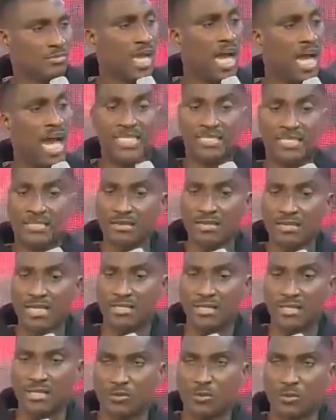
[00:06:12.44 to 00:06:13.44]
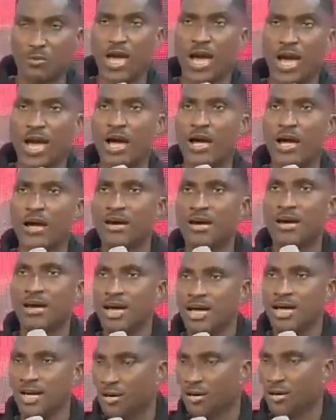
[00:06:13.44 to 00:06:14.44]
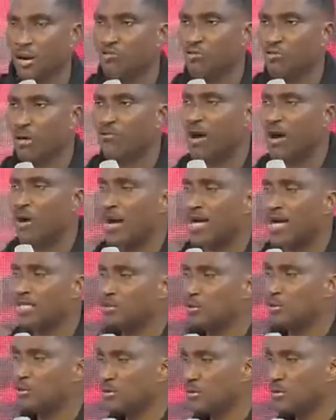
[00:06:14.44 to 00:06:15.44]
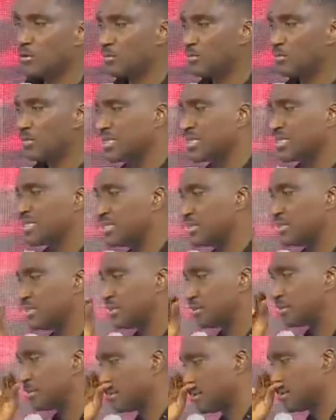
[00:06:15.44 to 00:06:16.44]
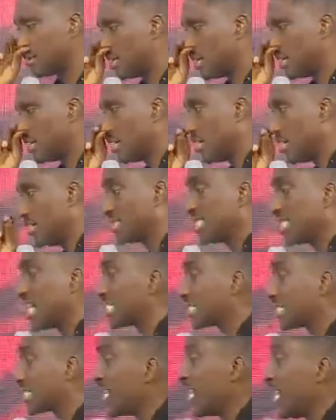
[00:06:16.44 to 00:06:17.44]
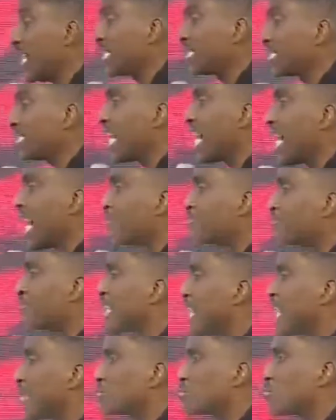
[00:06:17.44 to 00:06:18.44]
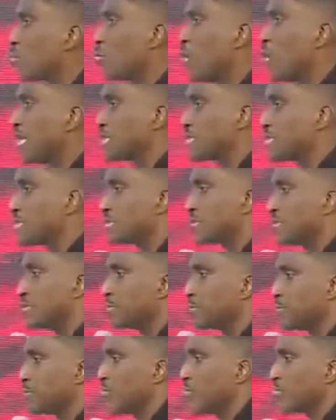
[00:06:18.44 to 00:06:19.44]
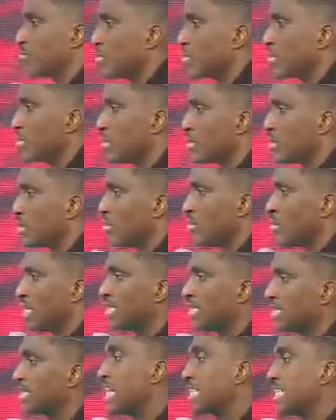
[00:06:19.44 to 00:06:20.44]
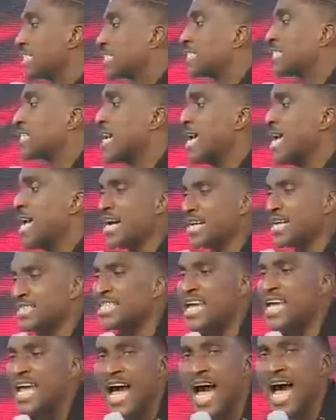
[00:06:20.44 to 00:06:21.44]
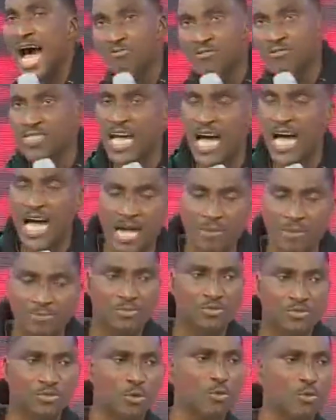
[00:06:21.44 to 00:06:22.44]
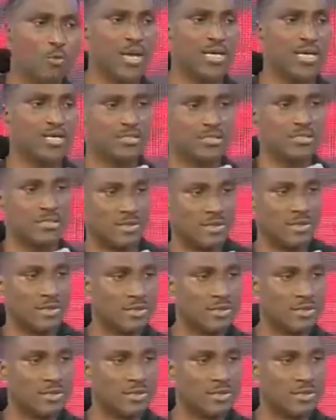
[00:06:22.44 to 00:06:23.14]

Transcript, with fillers: I think this is where a lot of our youth miss it. They think they have time to waste. They think they have time to waste.